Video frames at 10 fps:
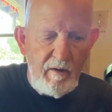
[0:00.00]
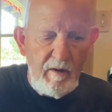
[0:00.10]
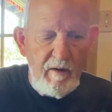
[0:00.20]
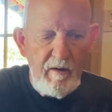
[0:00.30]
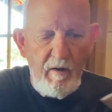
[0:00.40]

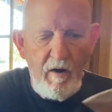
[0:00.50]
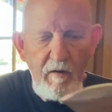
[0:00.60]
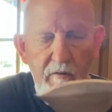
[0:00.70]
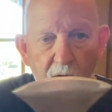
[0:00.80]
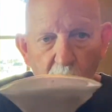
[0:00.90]

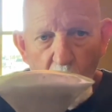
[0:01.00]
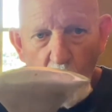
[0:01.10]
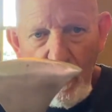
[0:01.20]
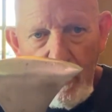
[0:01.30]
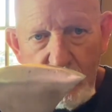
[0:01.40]
All the
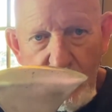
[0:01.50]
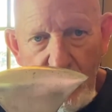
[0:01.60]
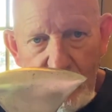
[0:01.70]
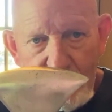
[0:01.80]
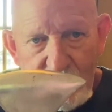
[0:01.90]

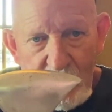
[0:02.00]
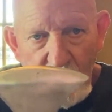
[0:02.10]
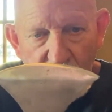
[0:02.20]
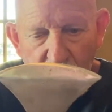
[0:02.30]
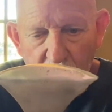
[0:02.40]
welding and
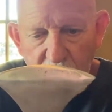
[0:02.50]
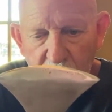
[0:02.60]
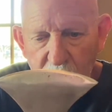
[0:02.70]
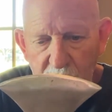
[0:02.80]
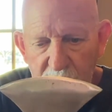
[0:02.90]
stuff, I
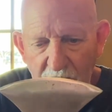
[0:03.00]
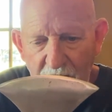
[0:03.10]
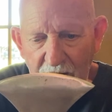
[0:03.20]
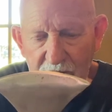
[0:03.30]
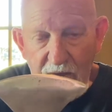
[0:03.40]

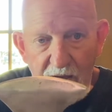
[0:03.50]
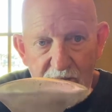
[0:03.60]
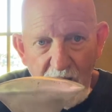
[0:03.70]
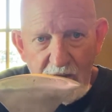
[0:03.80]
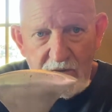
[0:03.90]
filed that
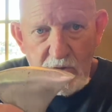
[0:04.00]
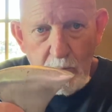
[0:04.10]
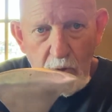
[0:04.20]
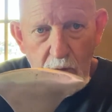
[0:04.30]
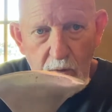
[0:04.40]
down
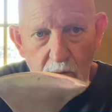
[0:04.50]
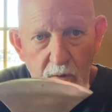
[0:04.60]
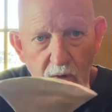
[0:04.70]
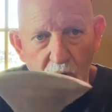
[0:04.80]
smooth.